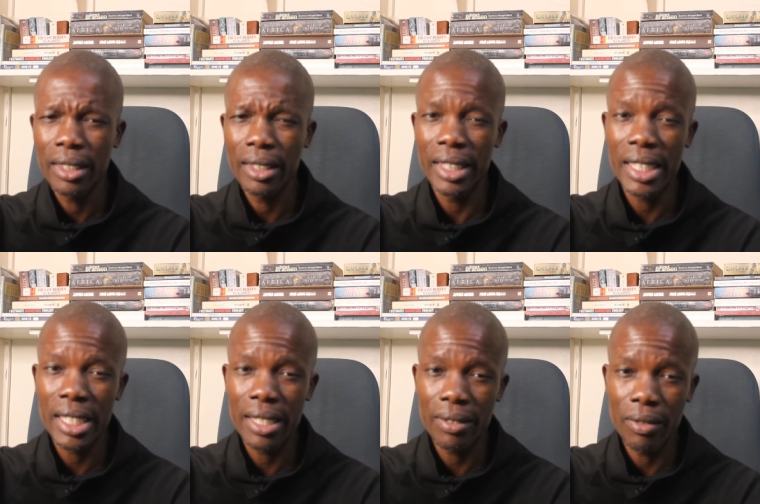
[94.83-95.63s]
this
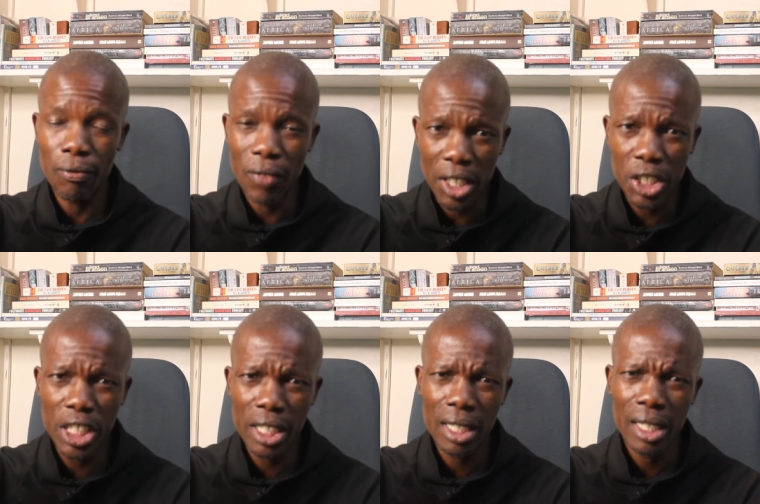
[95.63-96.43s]

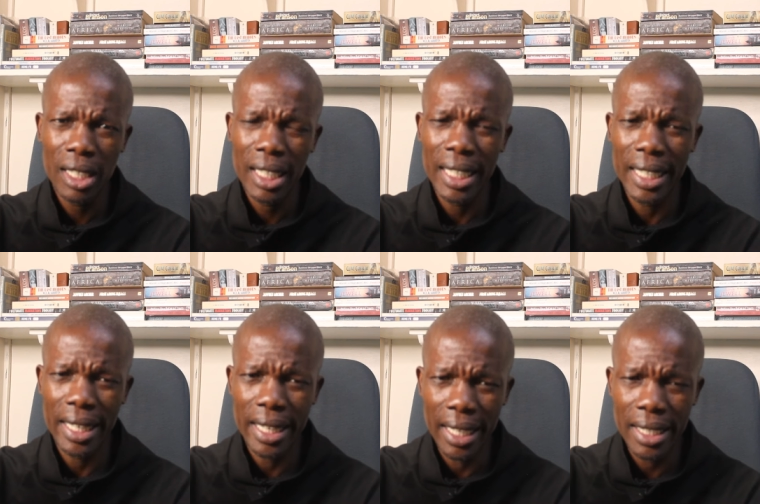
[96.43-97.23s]
faction
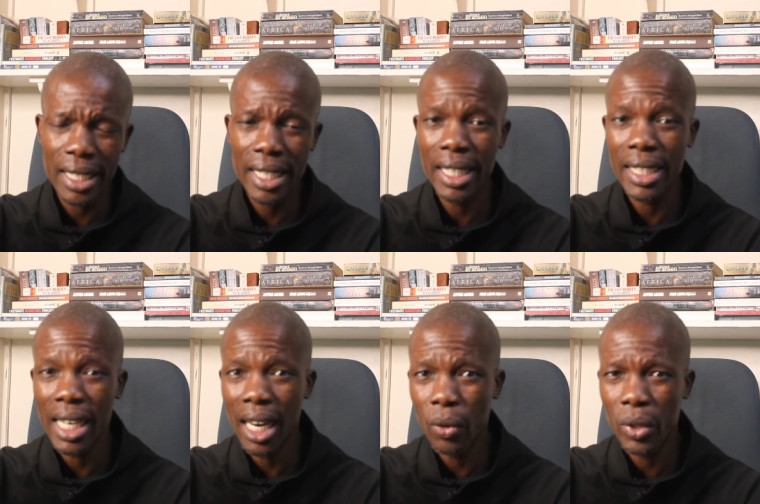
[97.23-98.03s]
that
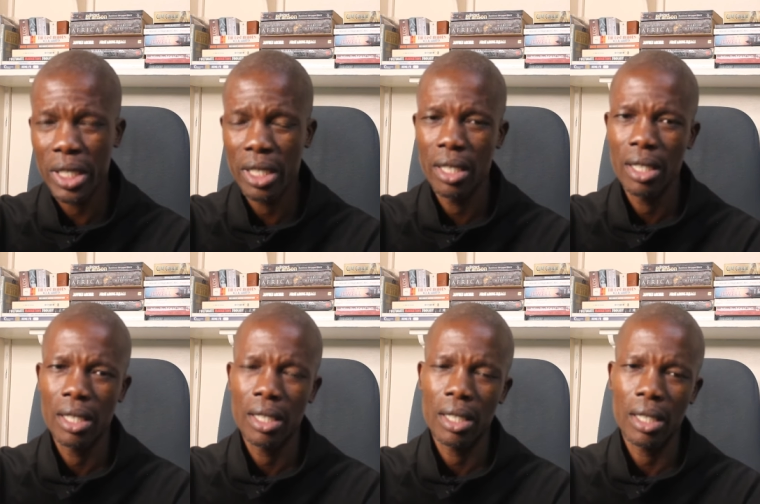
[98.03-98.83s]
kicked out
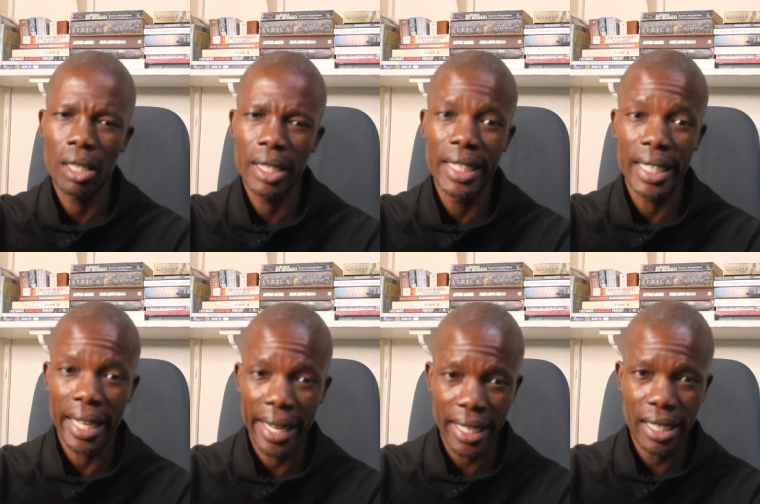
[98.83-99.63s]
uh,
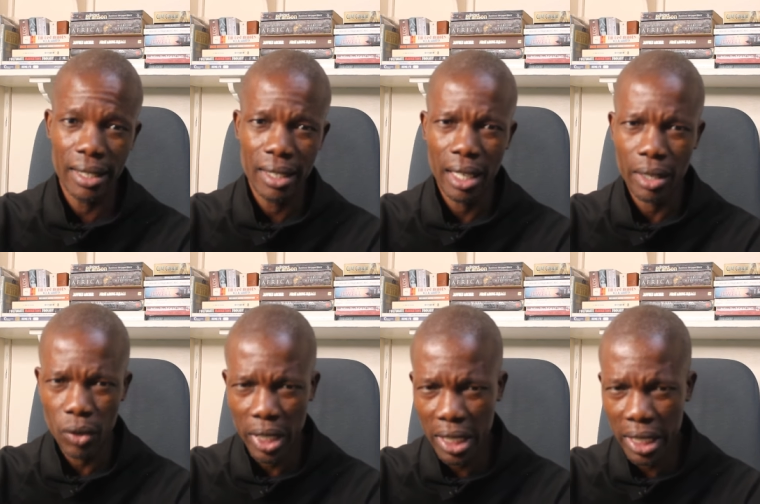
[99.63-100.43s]
indirectly
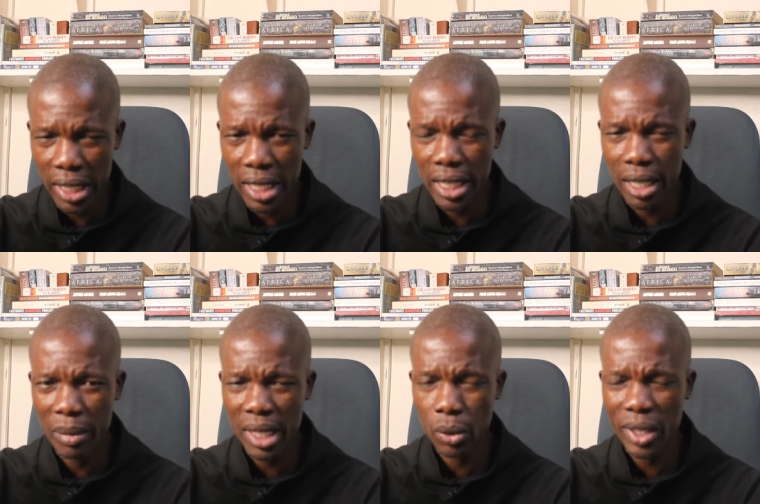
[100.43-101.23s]
Advocate Nelson
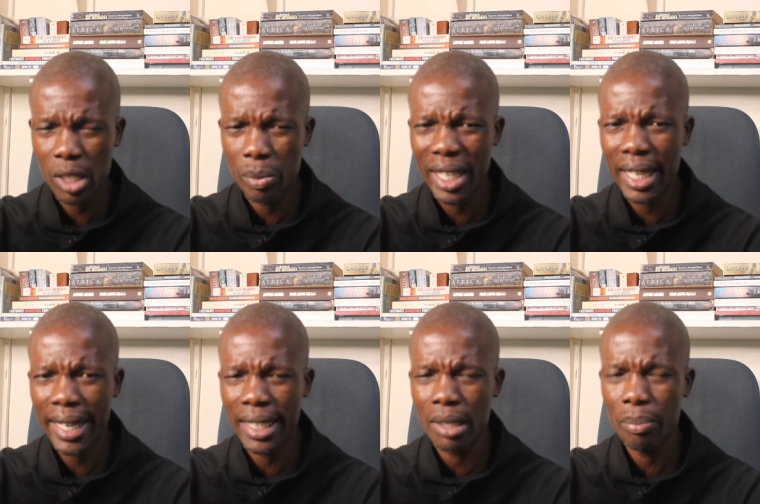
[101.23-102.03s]
Chamisa, which is being
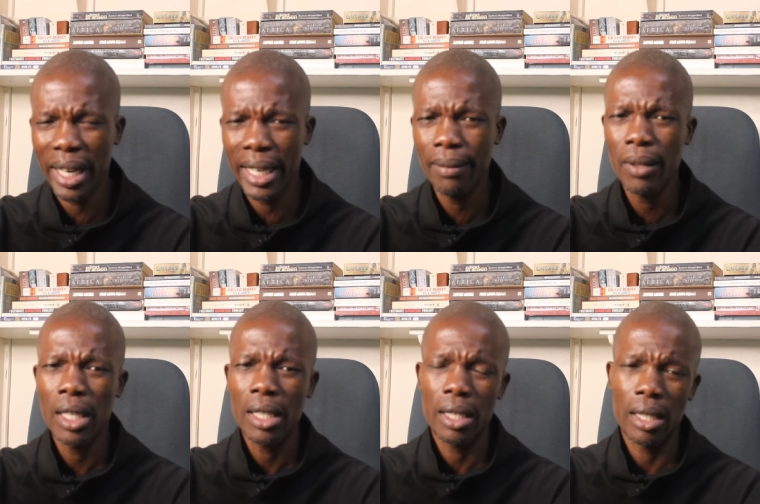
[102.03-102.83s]
led by
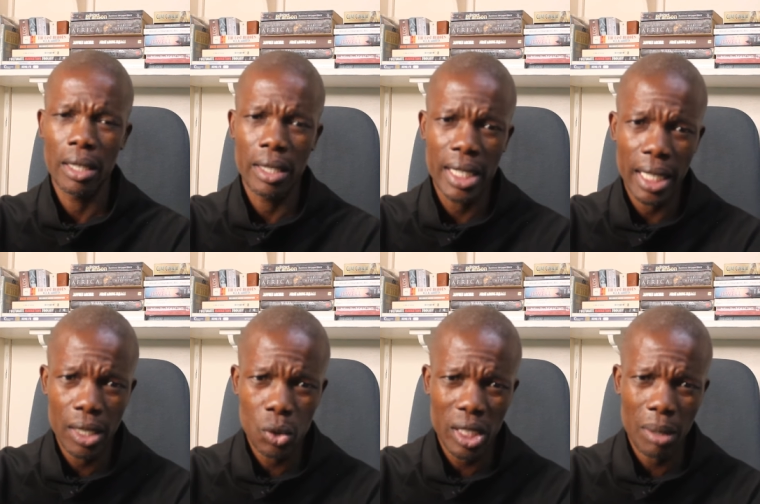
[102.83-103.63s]

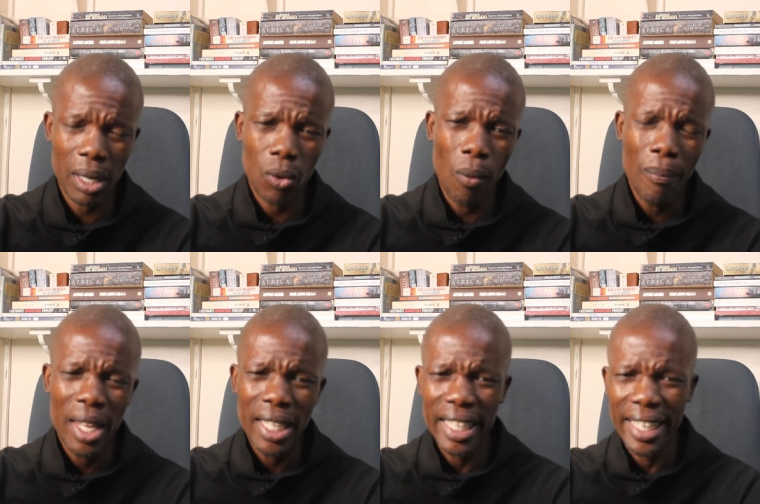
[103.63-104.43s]
Sengezo Tshabangu.
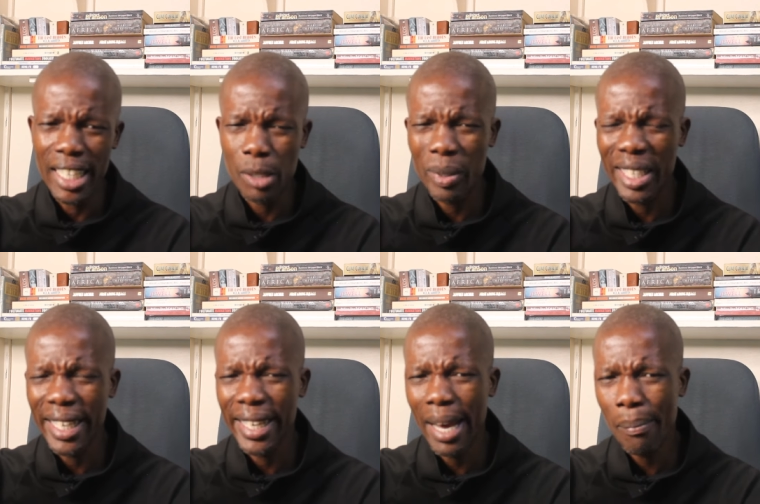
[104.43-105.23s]
There has been
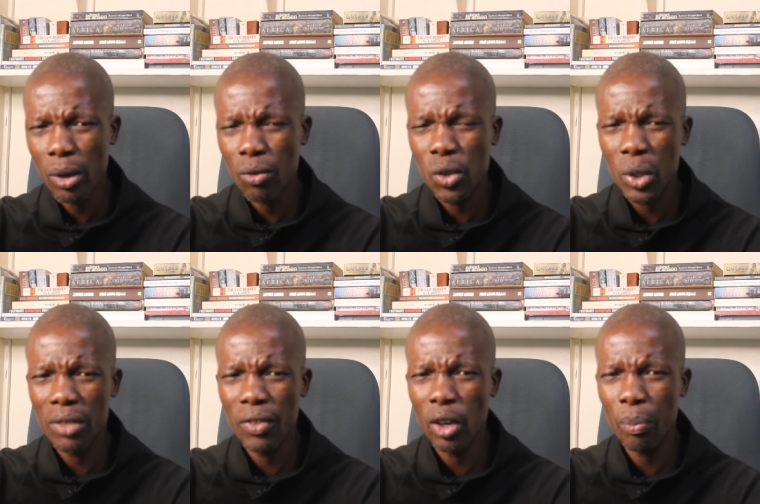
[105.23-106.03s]
a number of new
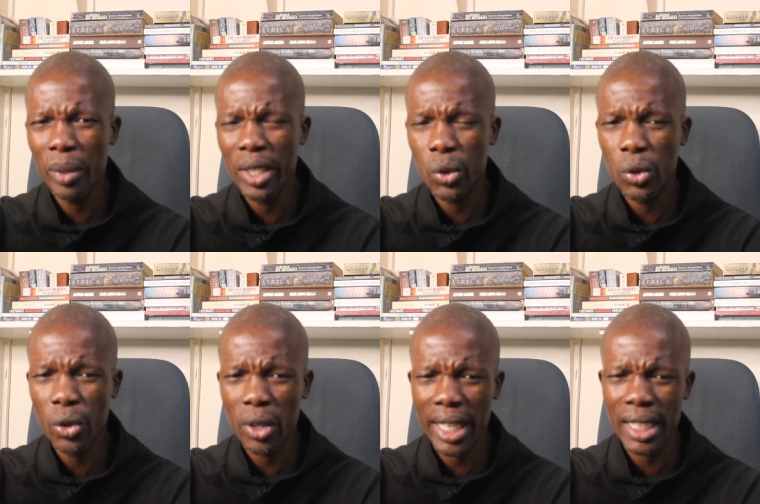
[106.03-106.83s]
development. You
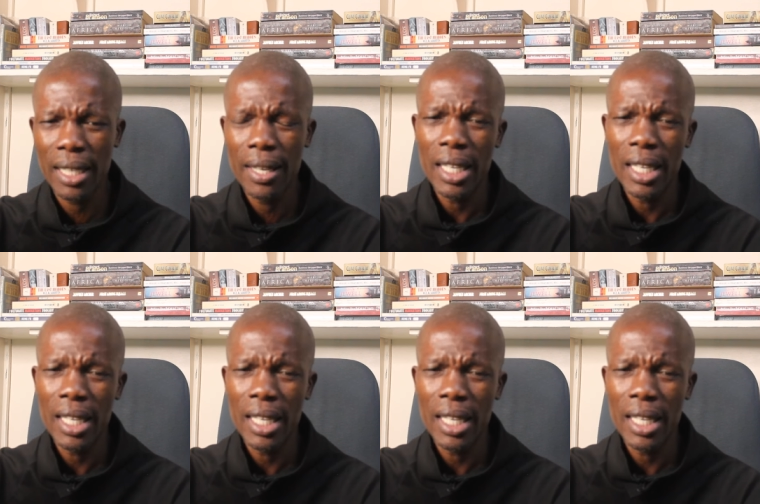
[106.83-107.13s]
know that